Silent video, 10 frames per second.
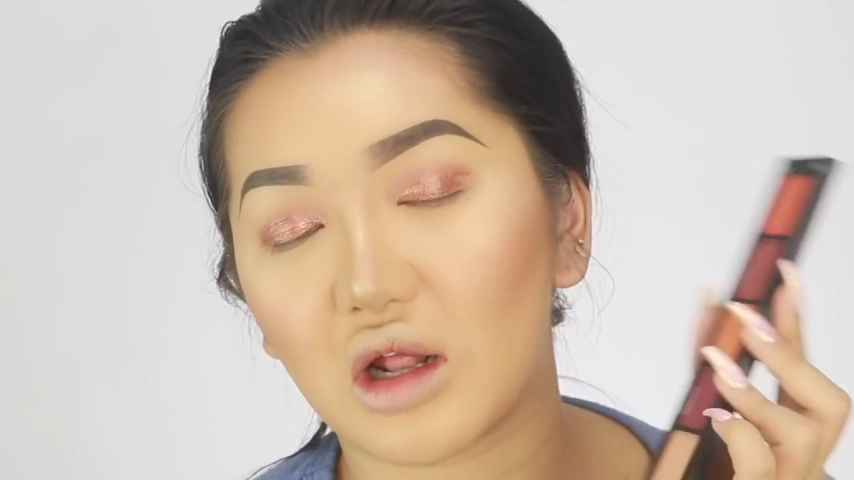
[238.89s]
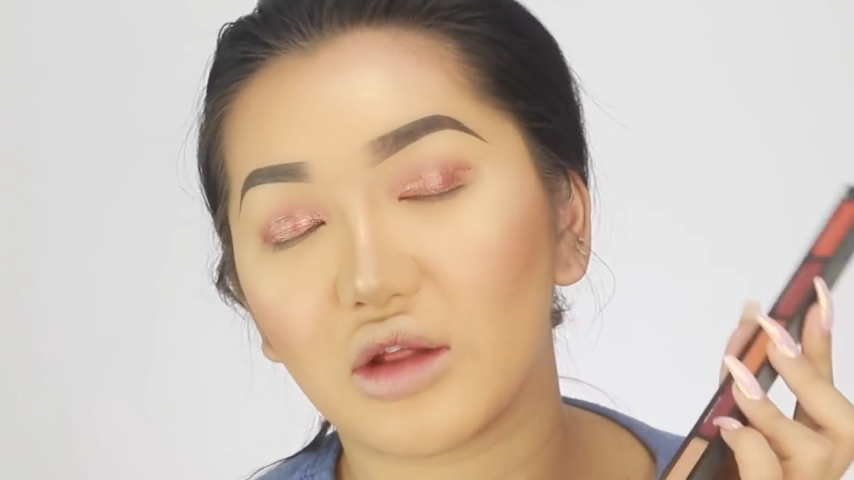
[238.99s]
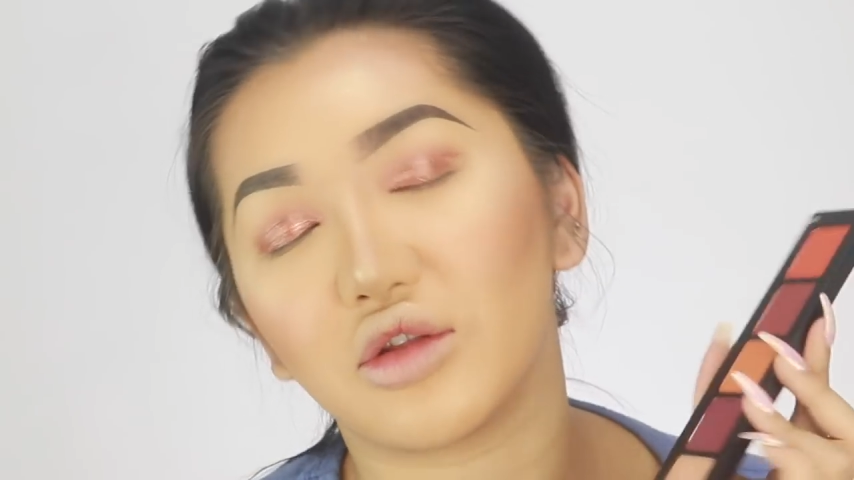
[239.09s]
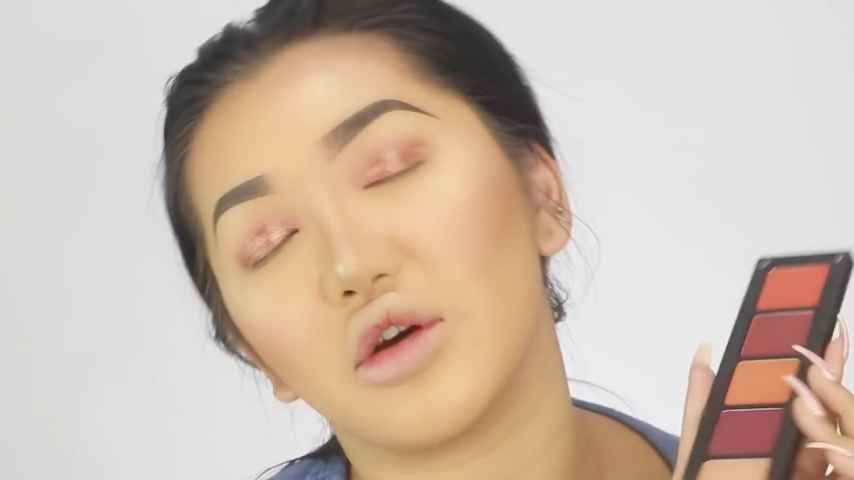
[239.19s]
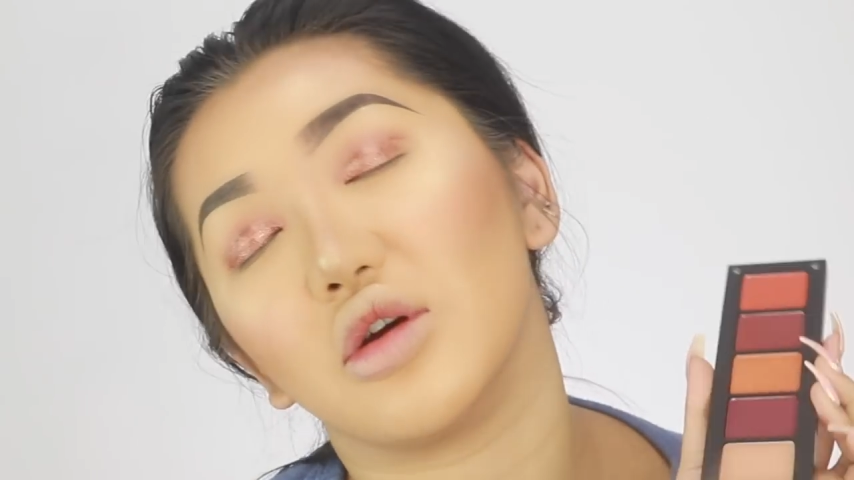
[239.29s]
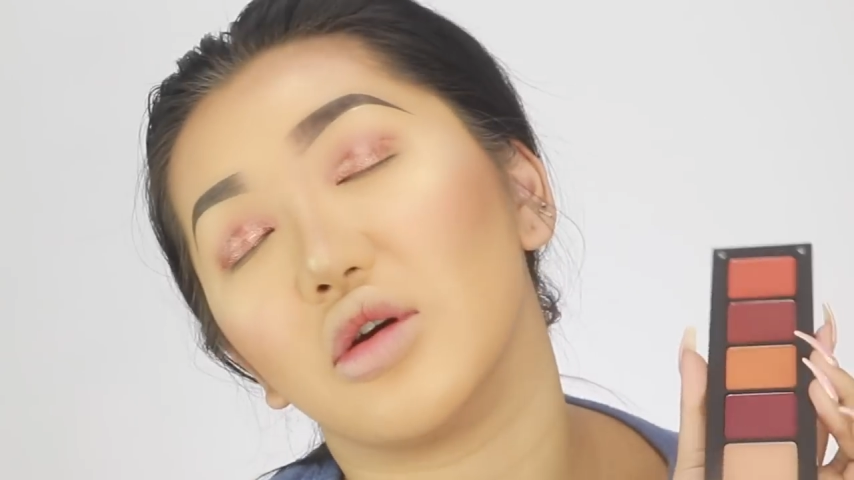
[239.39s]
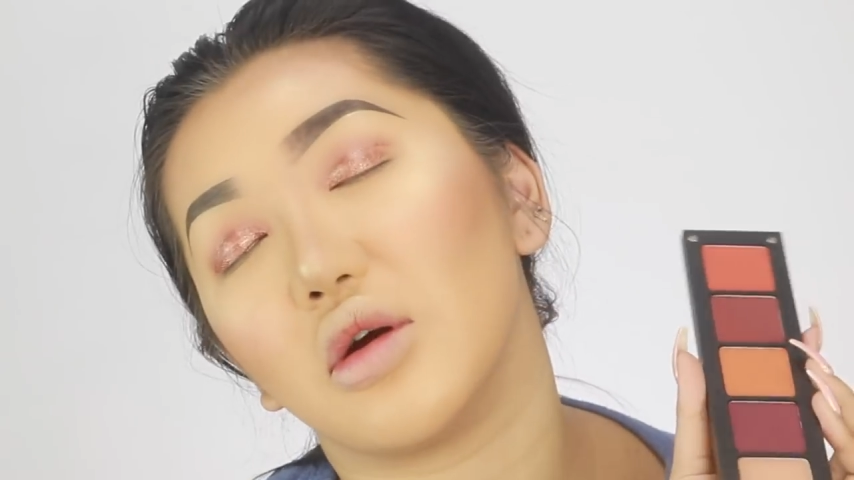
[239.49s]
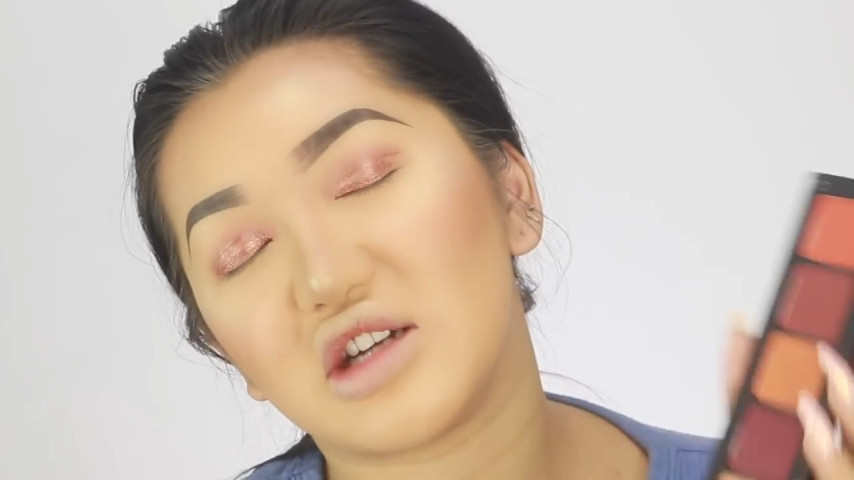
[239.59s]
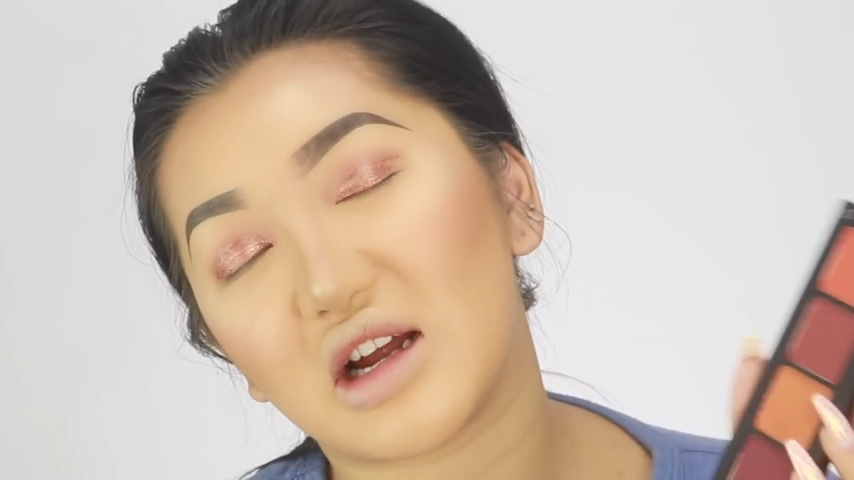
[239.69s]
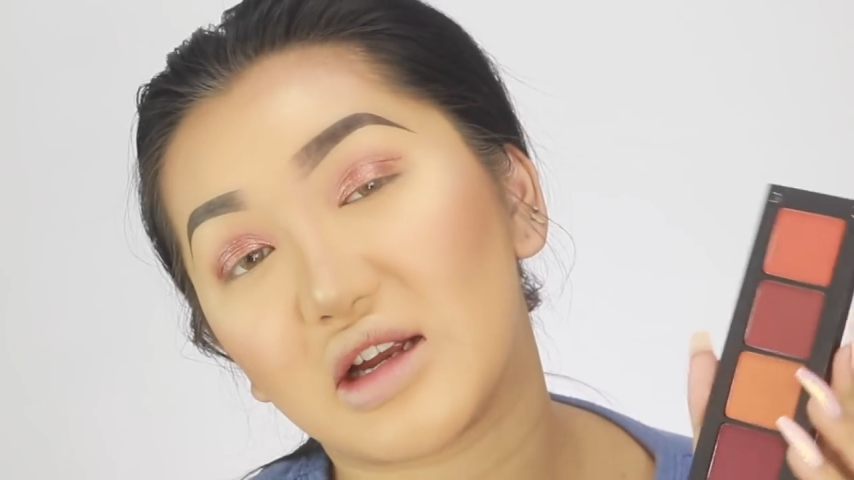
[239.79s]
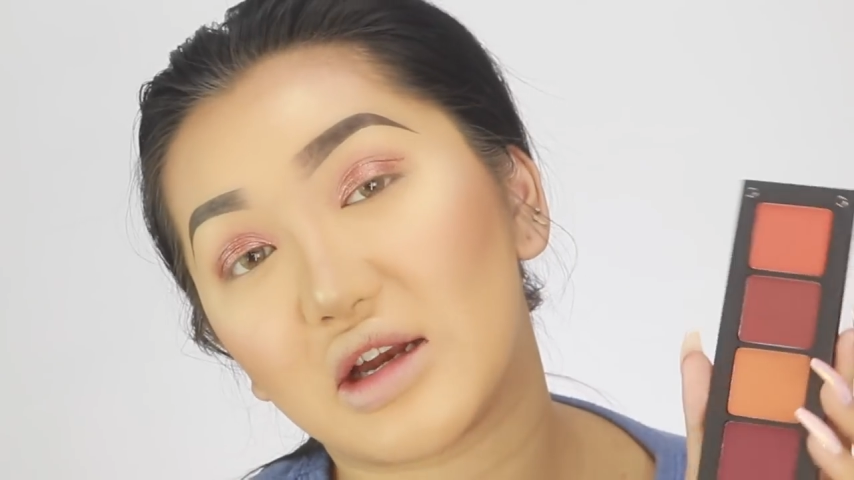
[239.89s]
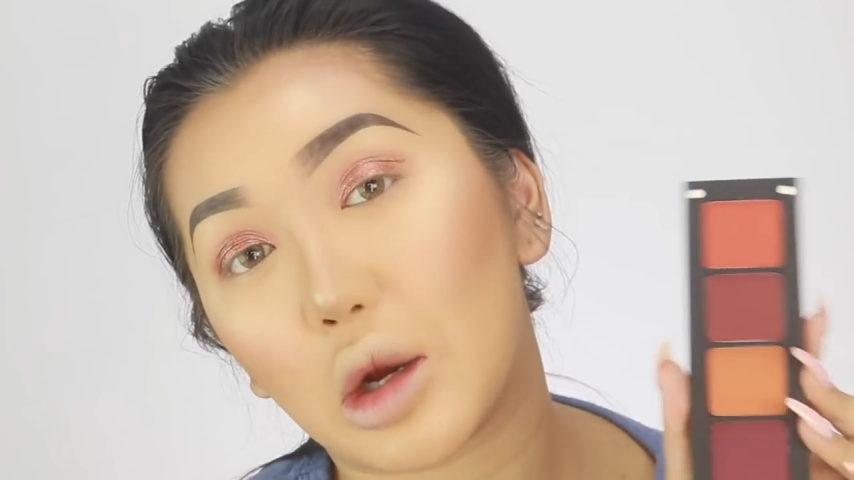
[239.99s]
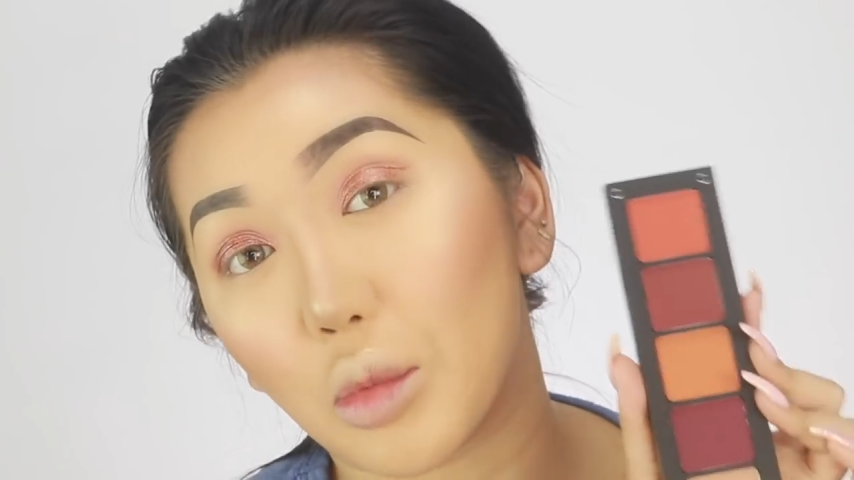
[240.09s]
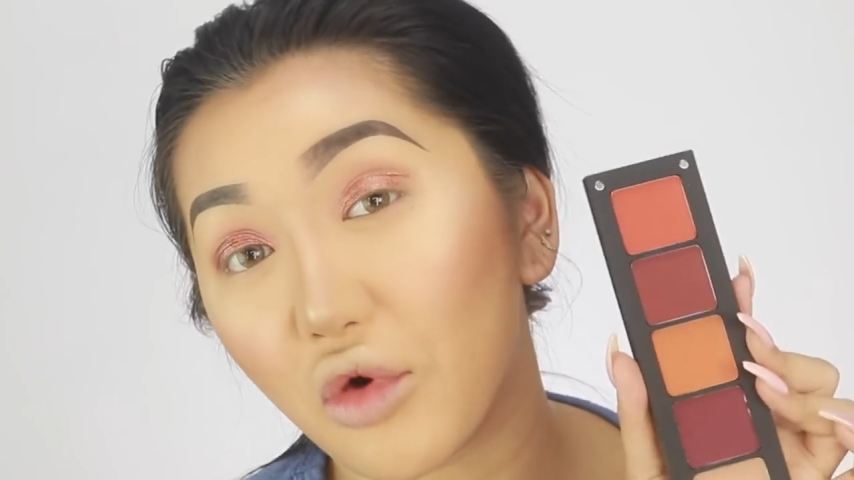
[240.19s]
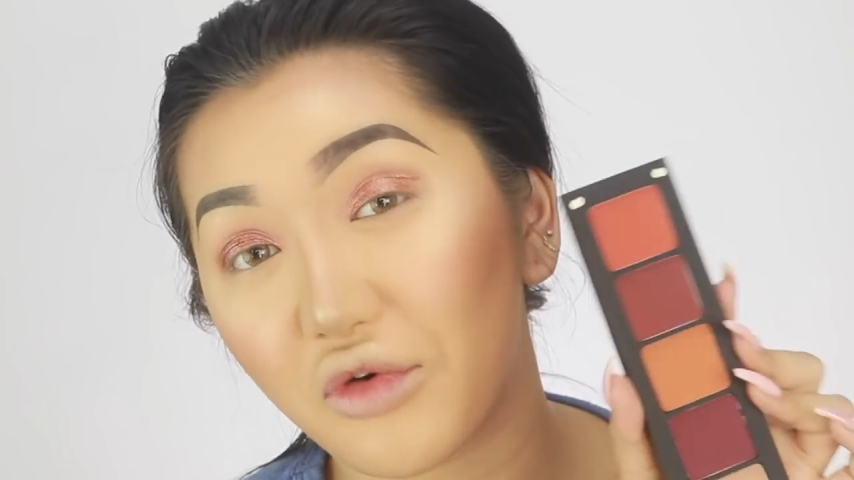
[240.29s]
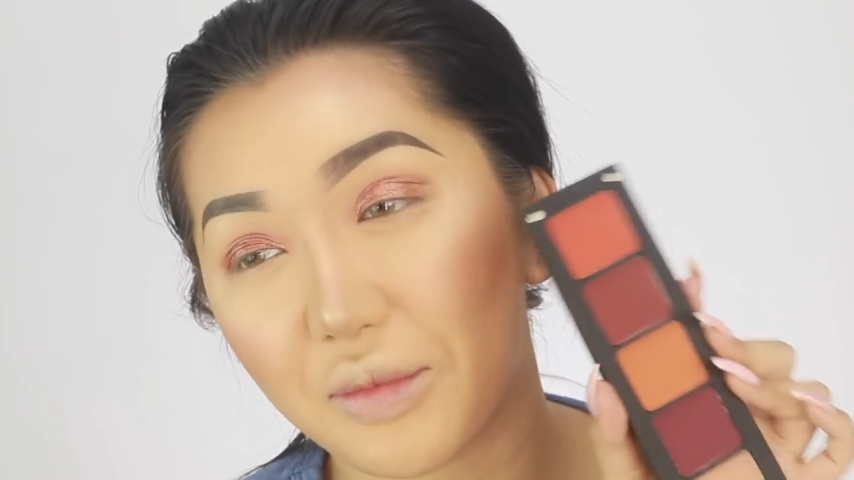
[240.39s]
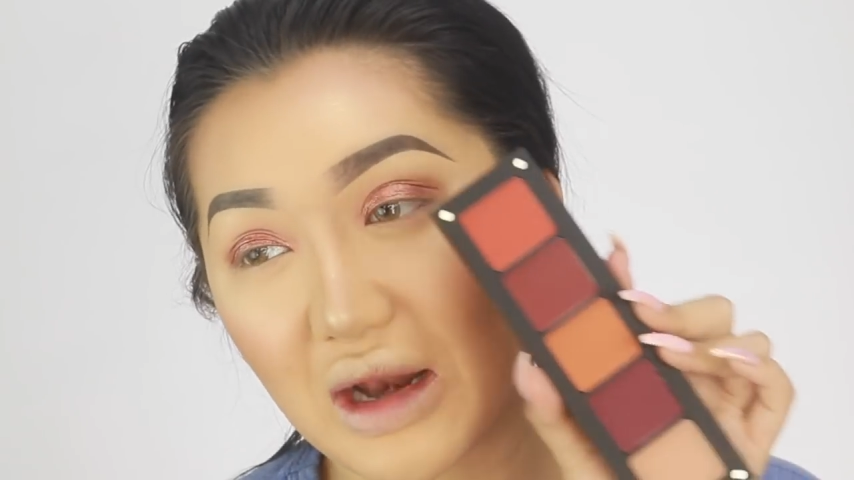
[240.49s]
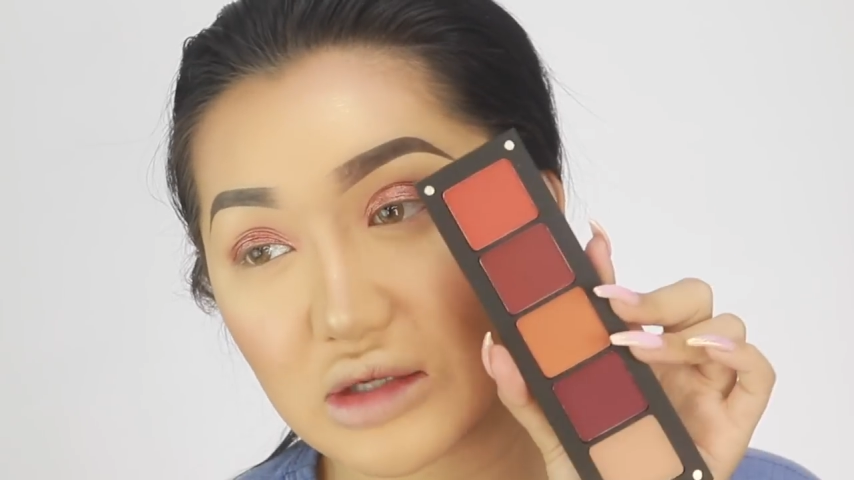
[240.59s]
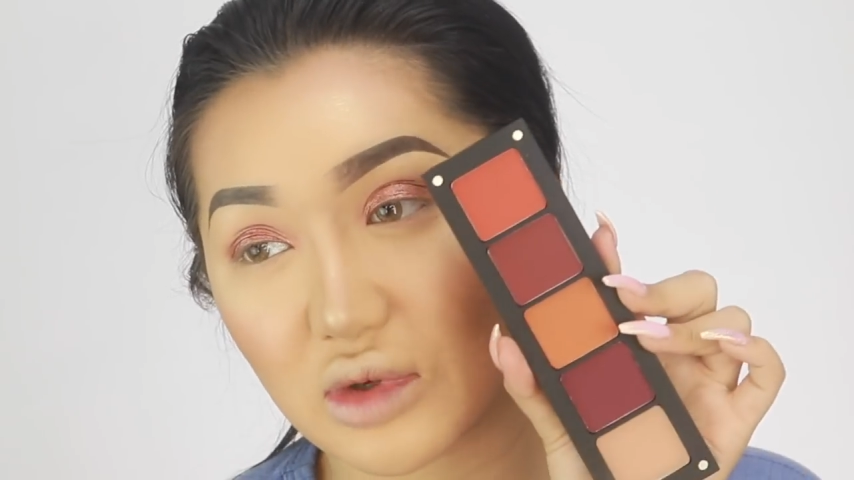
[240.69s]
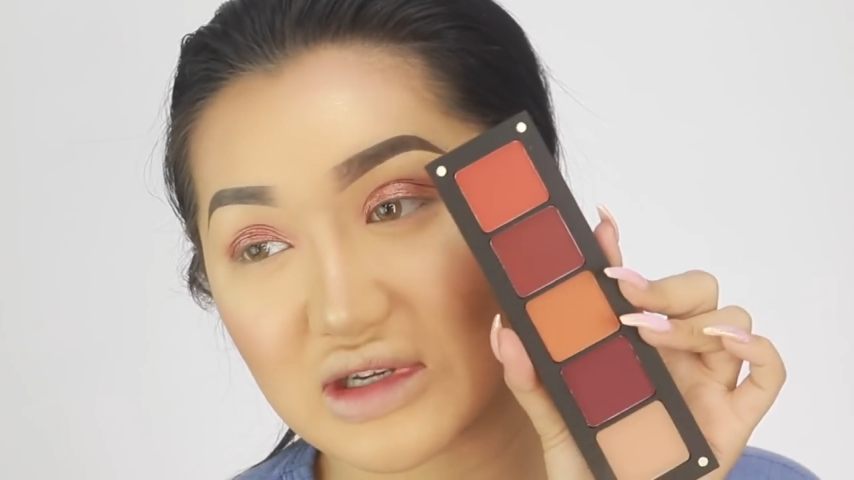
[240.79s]
like the Jaclyn Hill Morphe
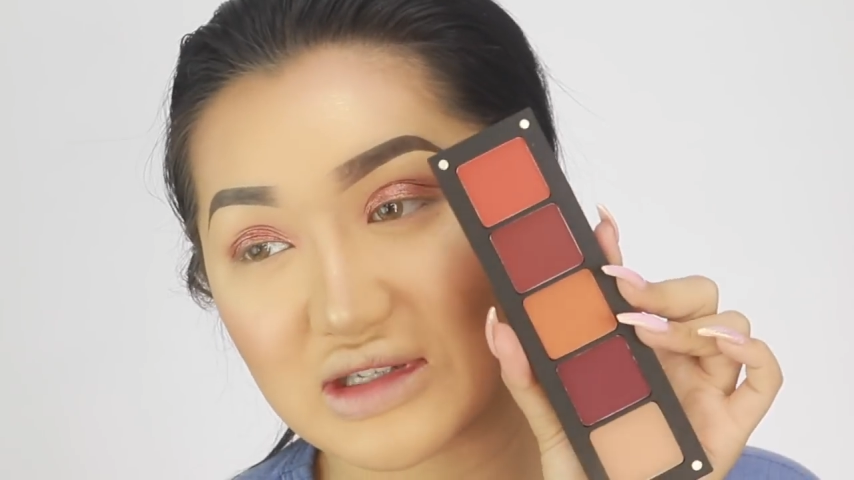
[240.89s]
palette is quite